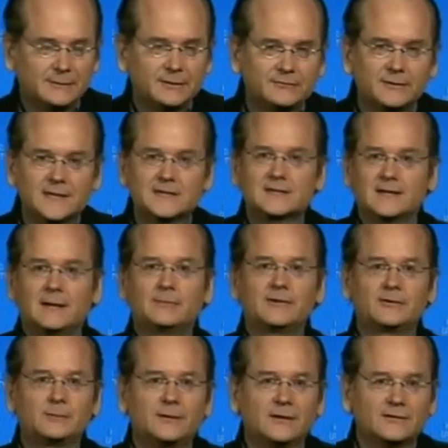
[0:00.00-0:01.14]
Maybe if we had
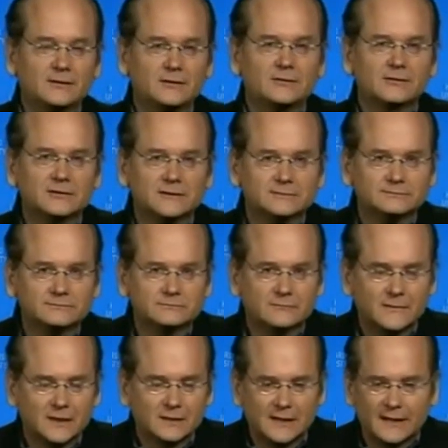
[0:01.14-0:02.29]
stopped this prosecution,
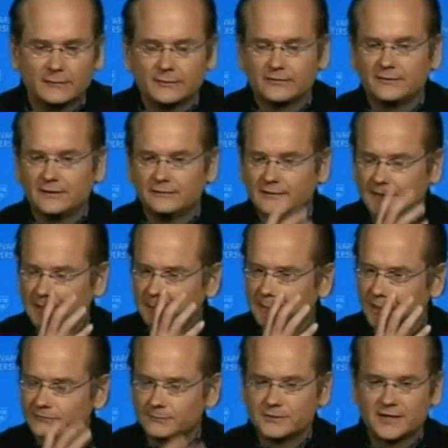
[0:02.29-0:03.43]
I received an
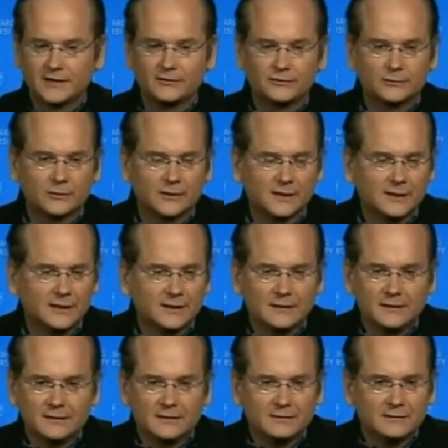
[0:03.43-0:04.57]
email from JSTOR
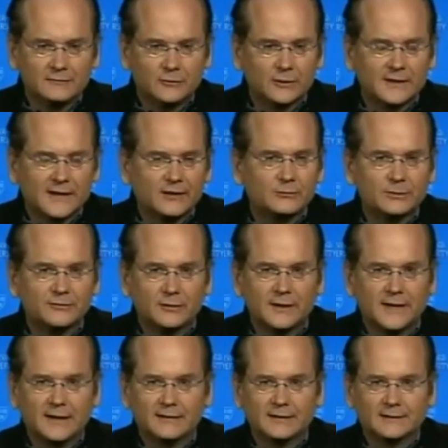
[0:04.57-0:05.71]
four days
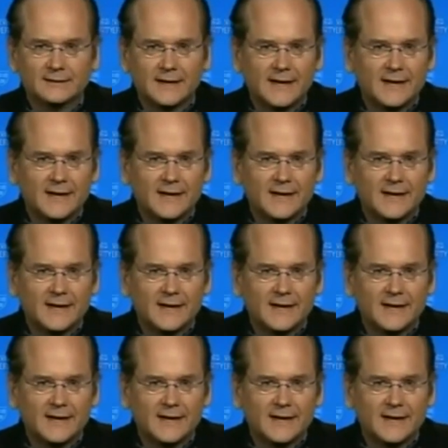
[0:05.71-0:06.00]
before Aaron